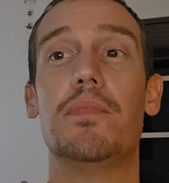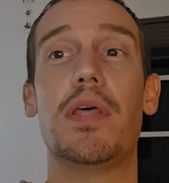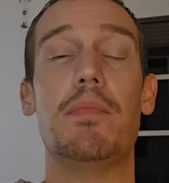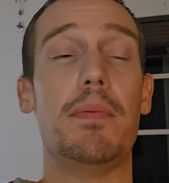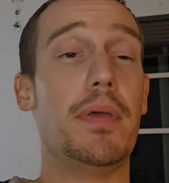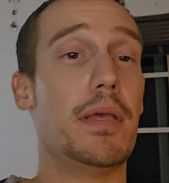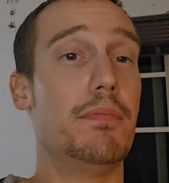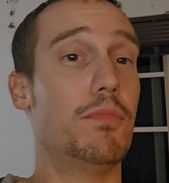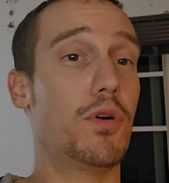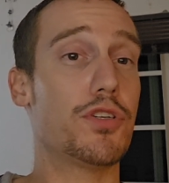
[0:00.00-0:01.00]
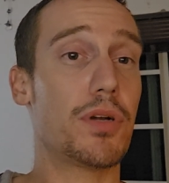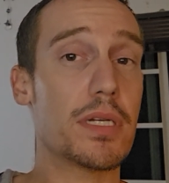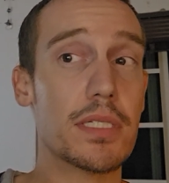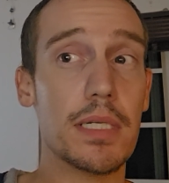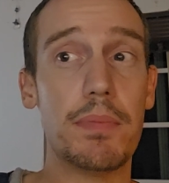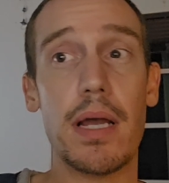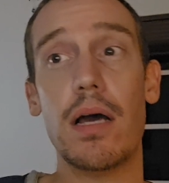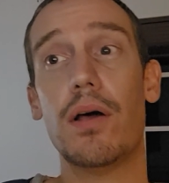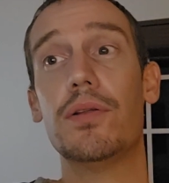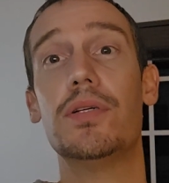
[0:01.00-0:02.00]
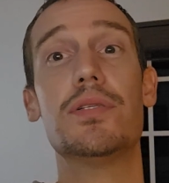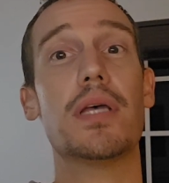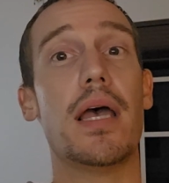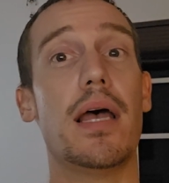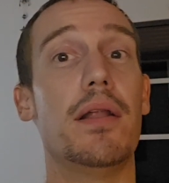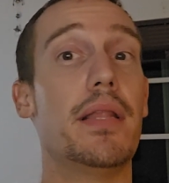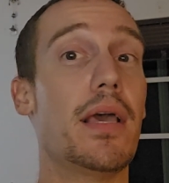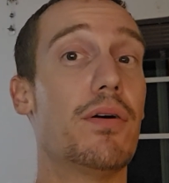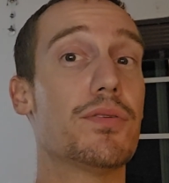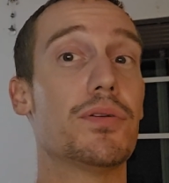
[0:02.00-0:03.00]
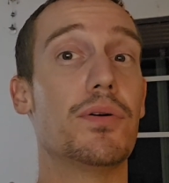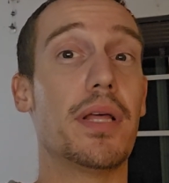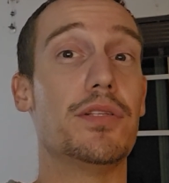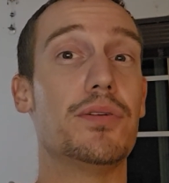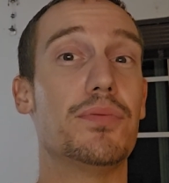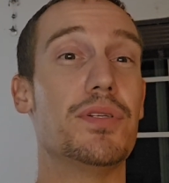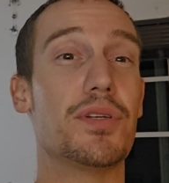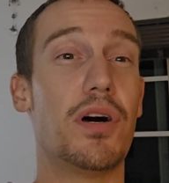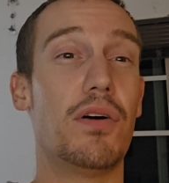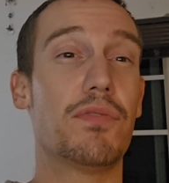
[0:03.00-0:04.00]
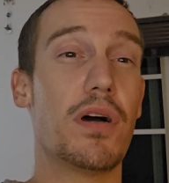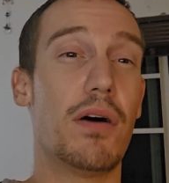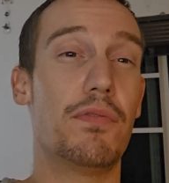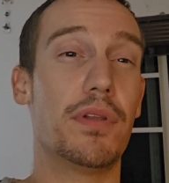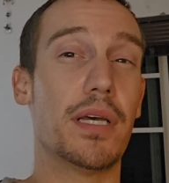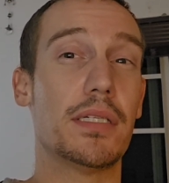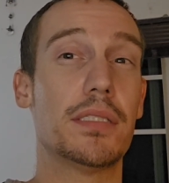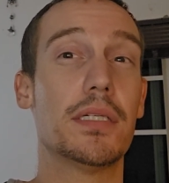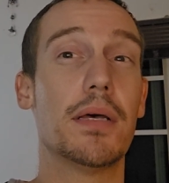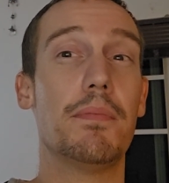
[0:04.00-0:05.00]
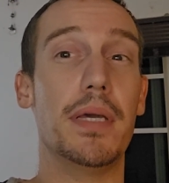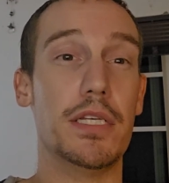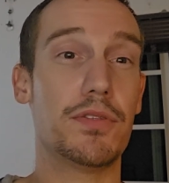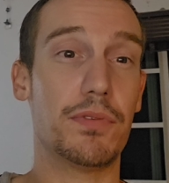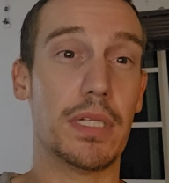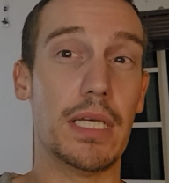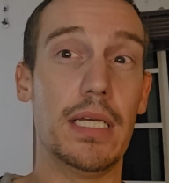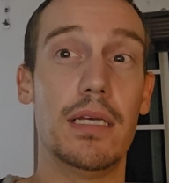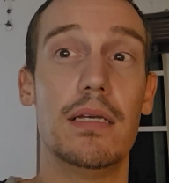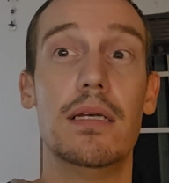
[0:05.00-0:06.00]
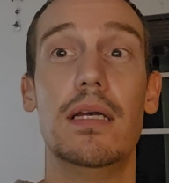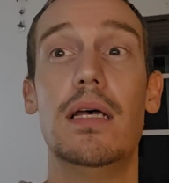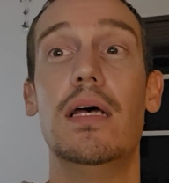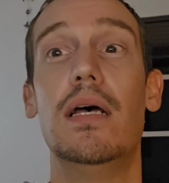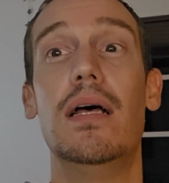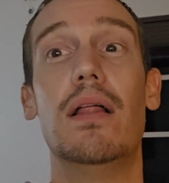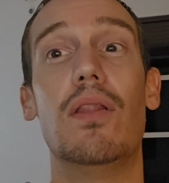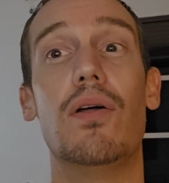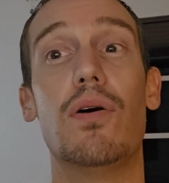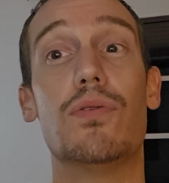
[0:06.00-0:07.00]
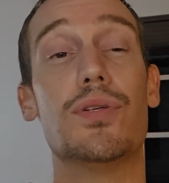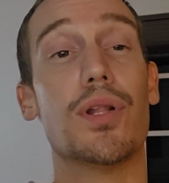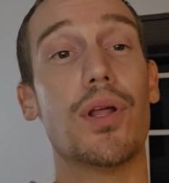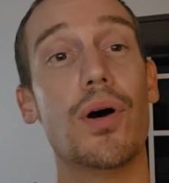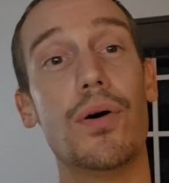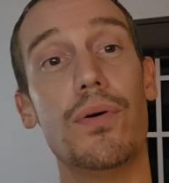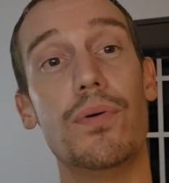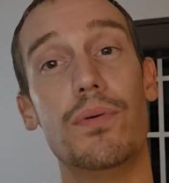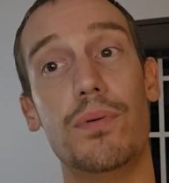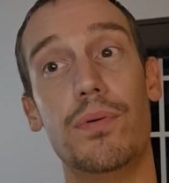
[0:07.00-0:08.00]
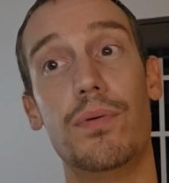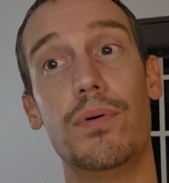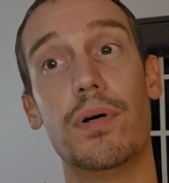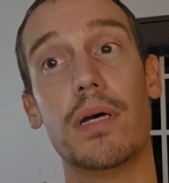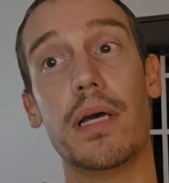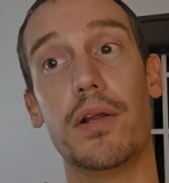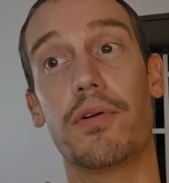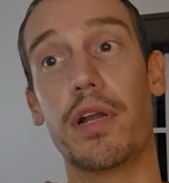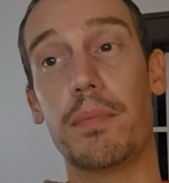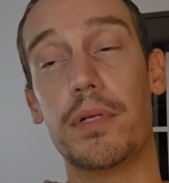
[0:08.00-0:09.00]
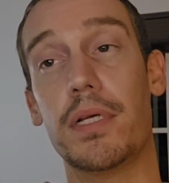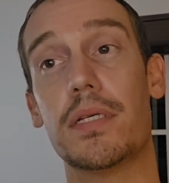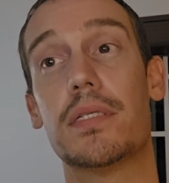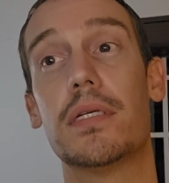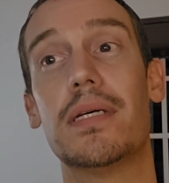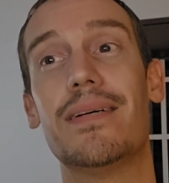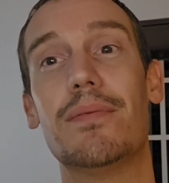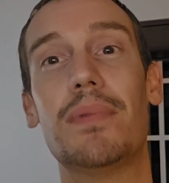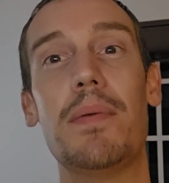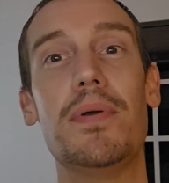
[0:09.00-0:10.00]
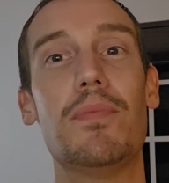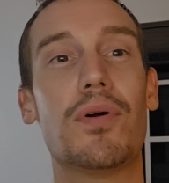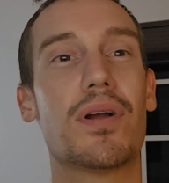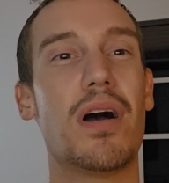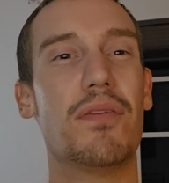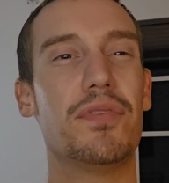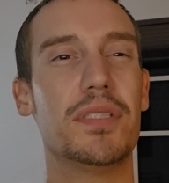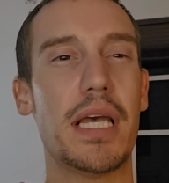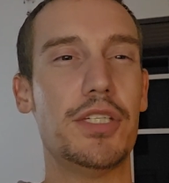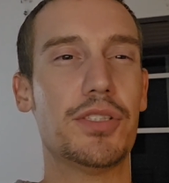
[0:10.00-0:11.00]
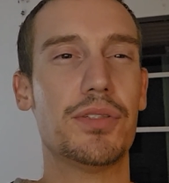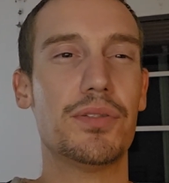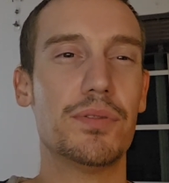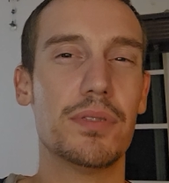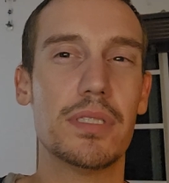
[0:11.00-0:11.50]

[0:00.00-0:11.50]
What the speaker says: They may be more trusted by others, and they also like to resolve conflicts peacefully. Those low in agreeableness might be more confrontational,